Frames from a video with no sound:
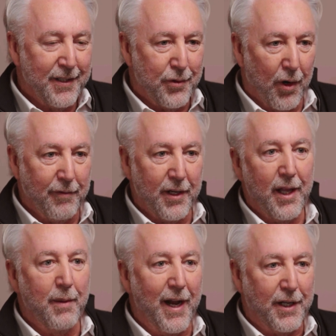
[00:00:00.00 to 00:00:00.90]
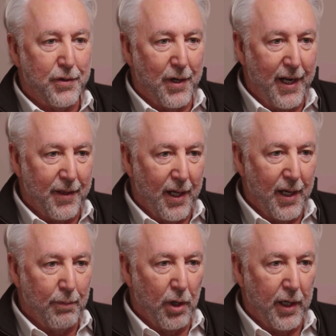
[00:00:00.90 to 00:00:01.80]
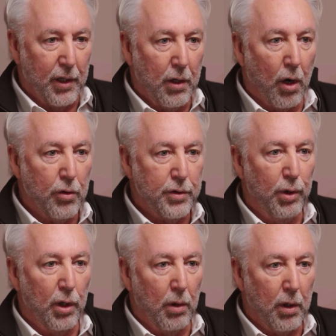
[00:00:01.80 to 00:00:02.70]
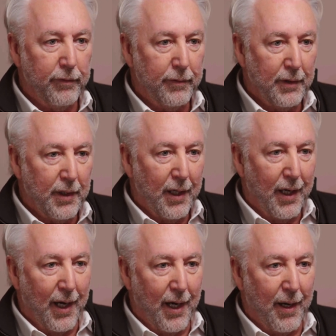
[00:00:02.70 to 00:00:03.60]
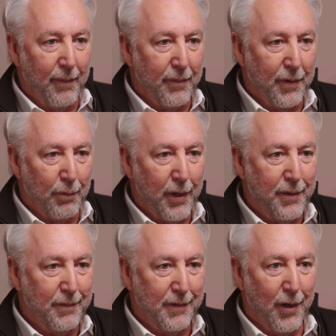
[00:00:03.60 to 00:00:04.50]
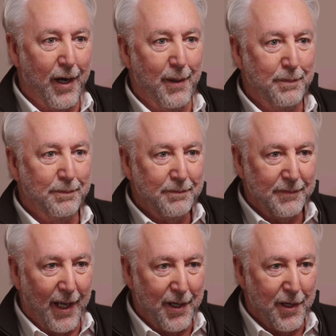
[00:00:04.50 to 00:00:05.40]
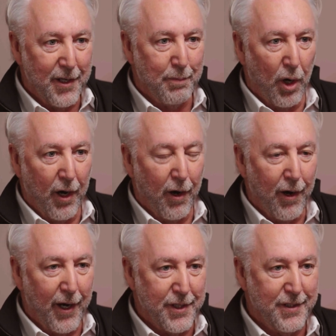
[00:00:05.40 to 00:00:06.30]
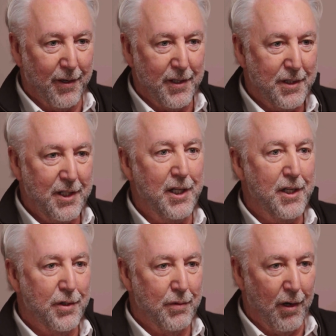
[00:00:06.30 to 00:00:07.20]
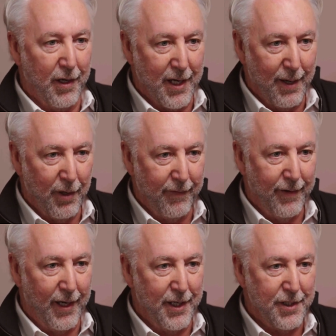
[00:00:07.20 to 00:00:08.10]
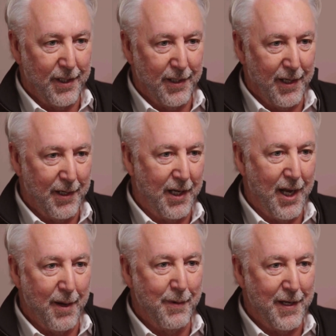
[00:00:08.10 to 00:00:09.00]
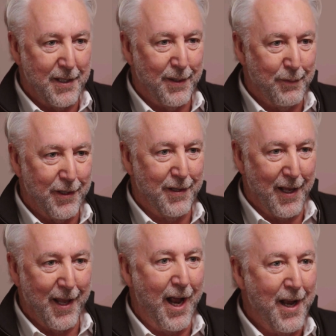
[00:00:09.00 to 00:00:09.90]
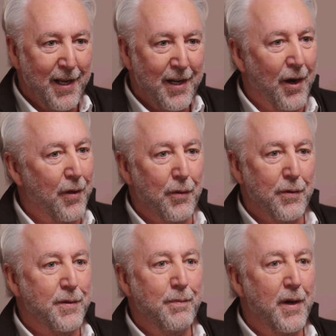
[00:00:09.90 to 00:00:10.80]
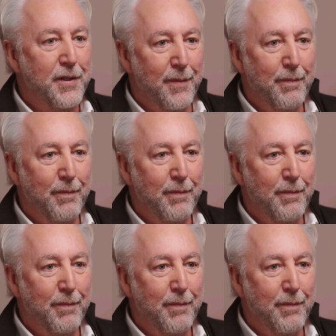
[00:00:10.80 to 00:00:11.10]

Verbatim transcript: driving down the back straight there, my goggles blew off. The wind got up underneath my eyes. I had tears rolling down my face, and then he came in and he said, "What do you think of that?" I thought it was the most